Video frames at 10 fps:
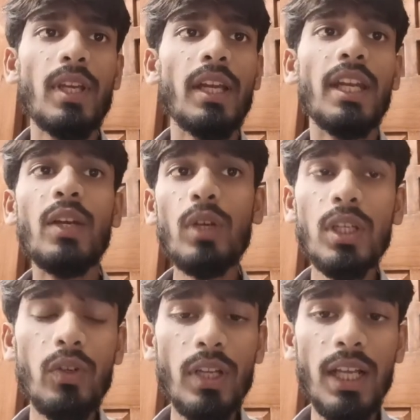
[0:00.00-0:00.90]

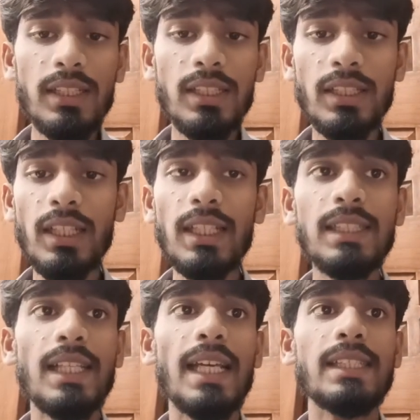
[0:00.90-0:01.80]
Network utilization
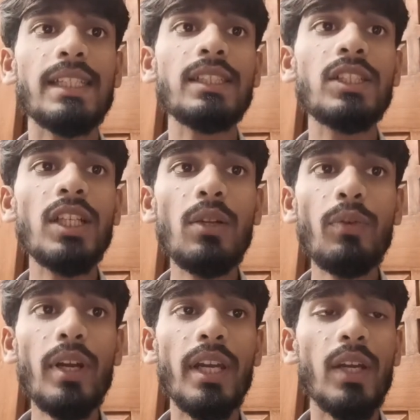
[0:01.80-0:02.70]
is essential
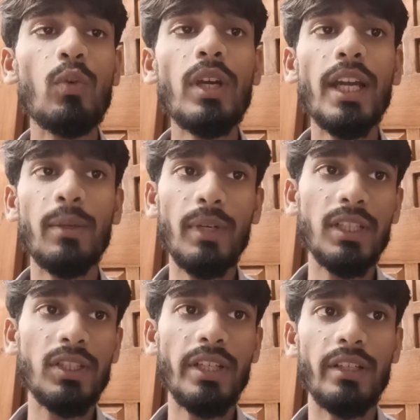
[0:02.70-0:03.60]
for network
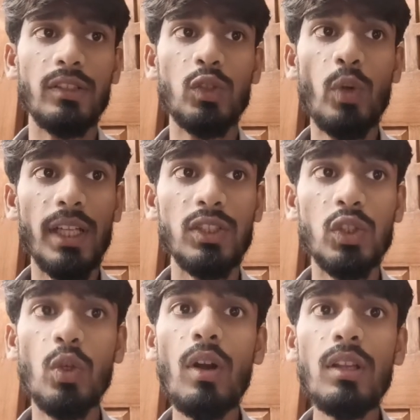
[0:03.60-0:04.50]
administrators to
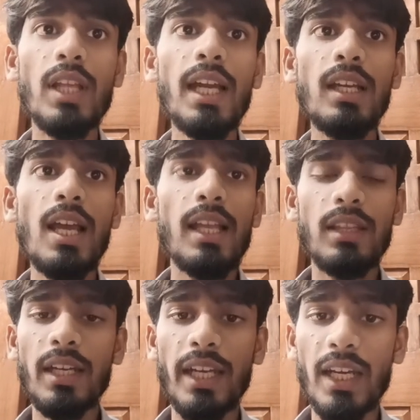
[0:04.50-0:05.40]
ensure that
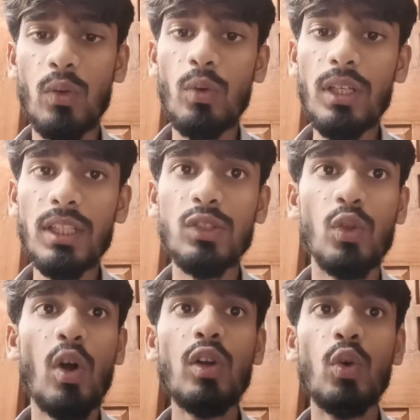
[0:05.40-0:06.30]
the network is
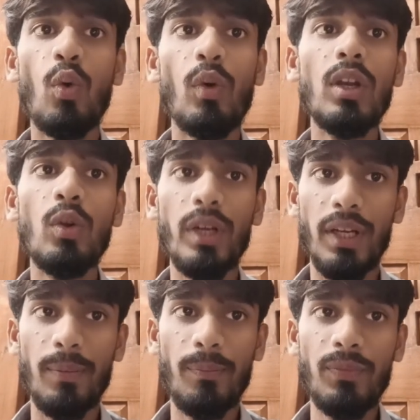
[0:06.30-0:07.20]
not
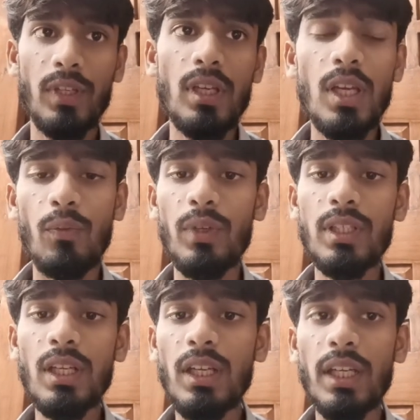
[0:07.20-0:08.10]
overloaded,
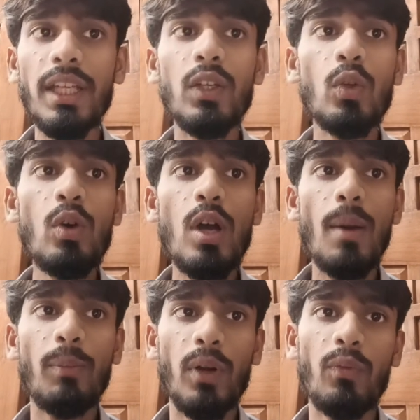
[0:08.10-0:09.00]
which can lead to
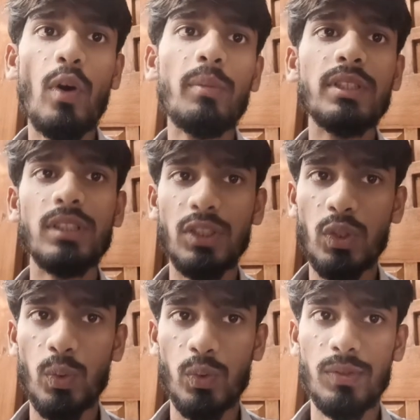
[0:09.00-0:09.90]
performance
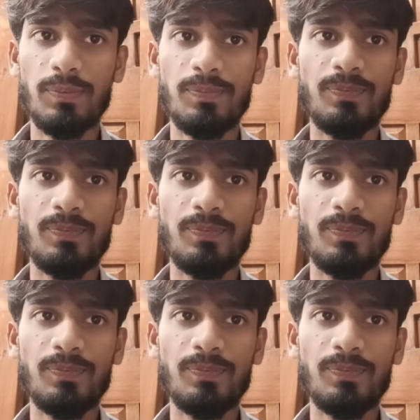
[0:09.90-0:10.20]
issues.